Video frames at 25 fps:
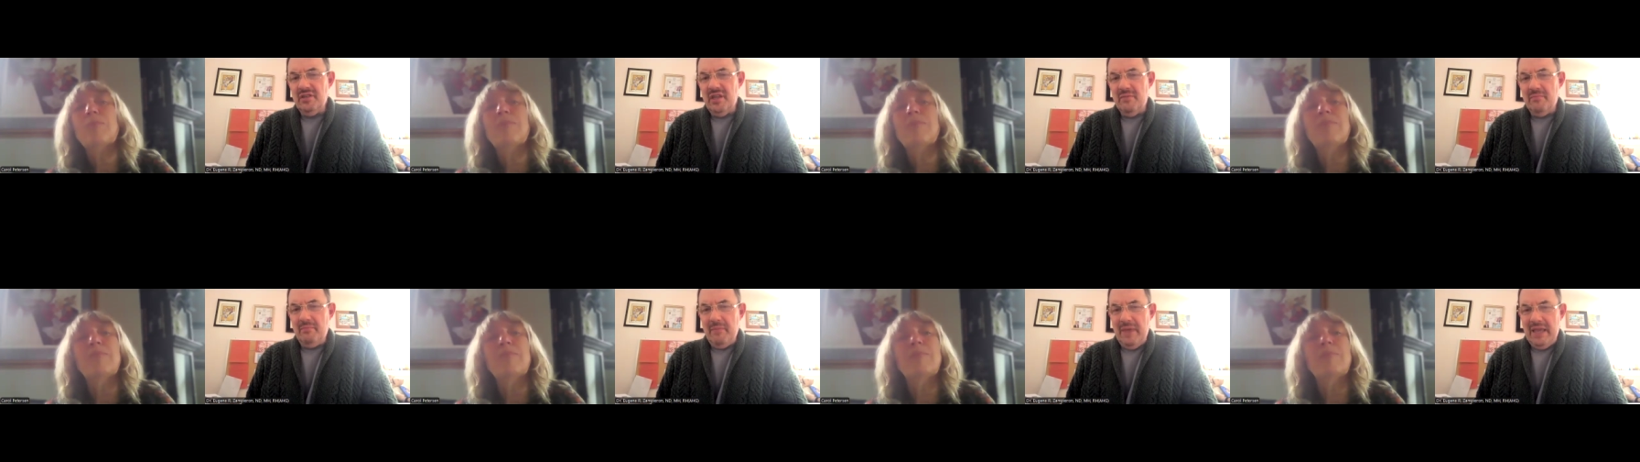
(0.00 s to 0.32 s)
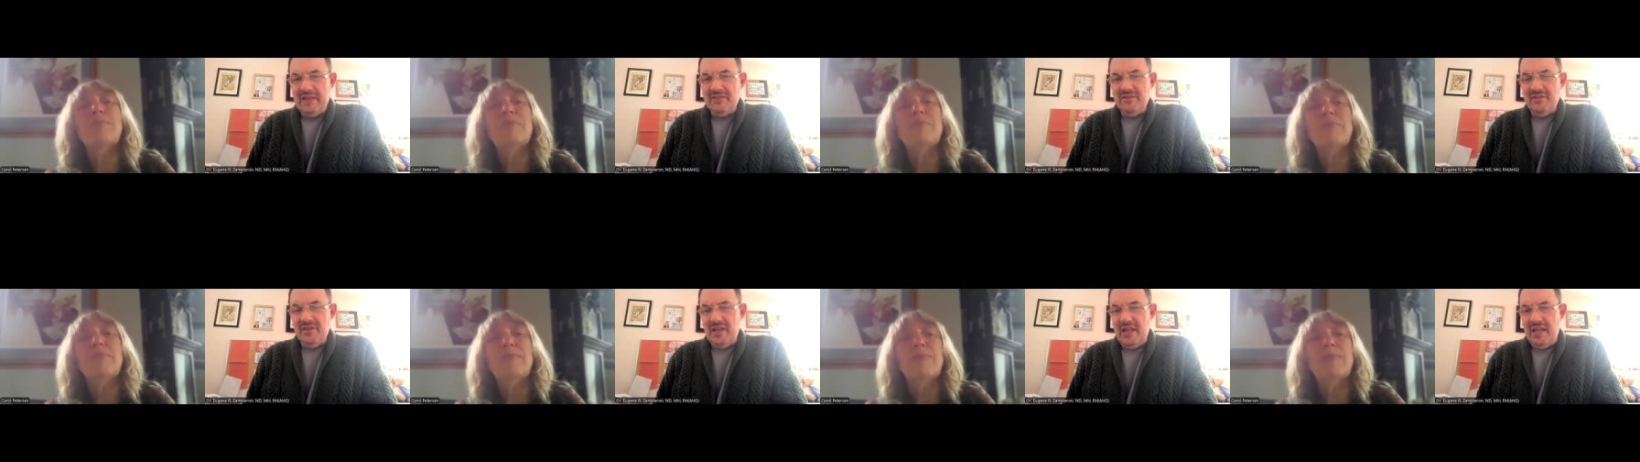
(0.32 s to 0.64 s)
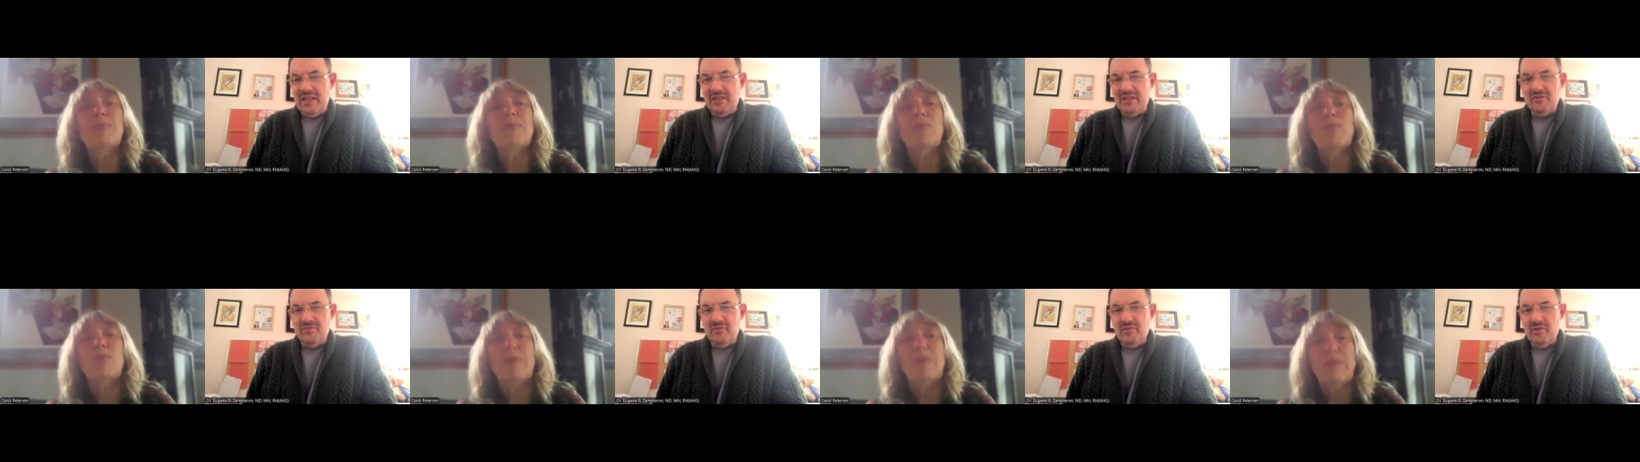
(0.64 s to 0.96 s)
and makes it
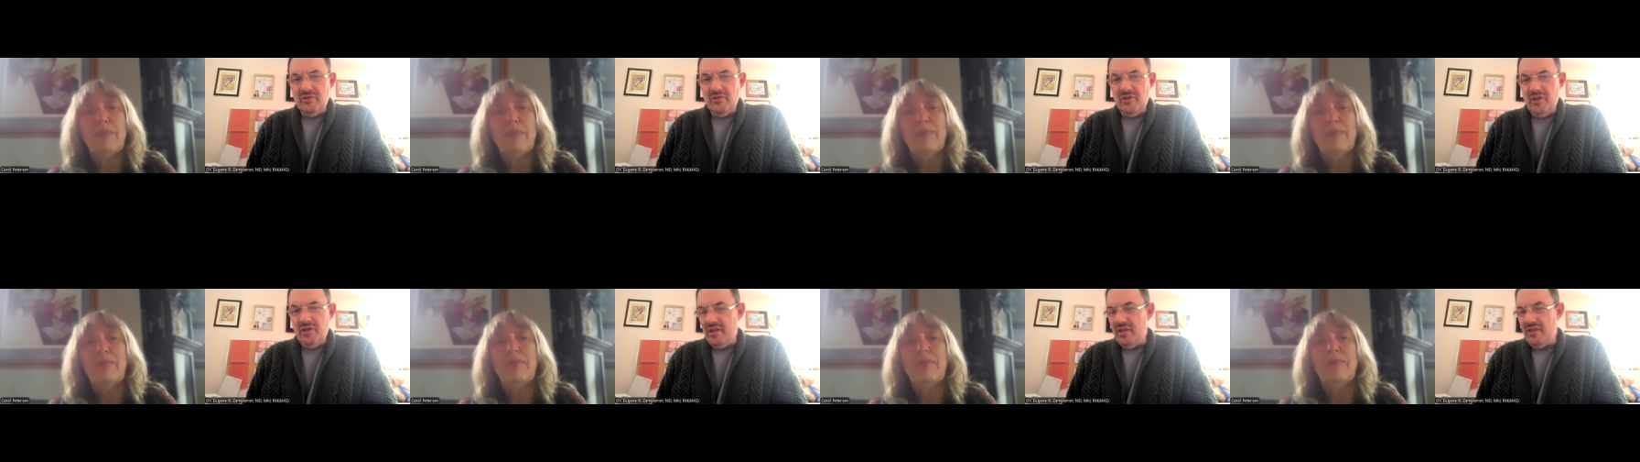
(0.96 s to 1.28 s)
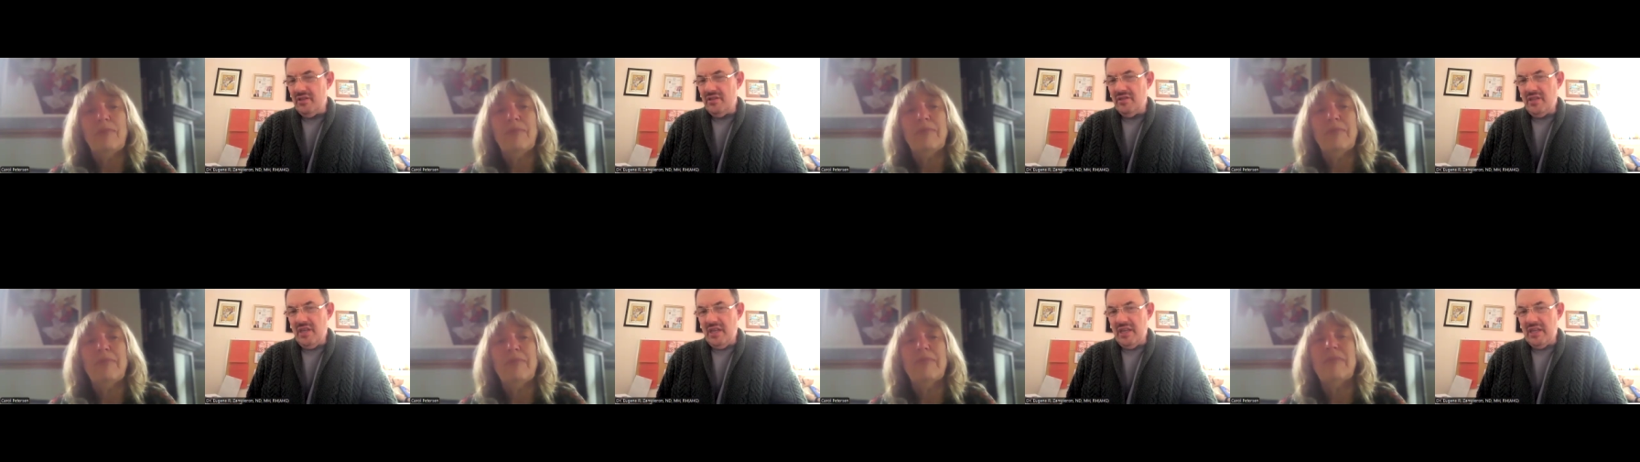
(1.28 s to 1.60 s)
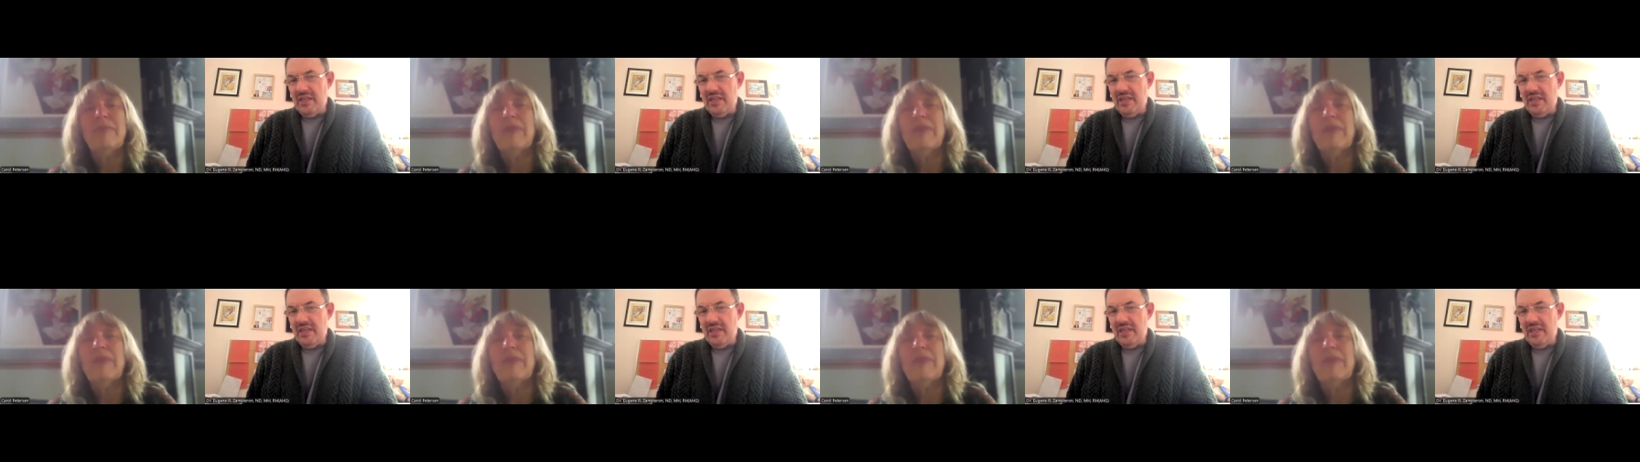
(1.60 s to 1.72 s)
estrogen instead of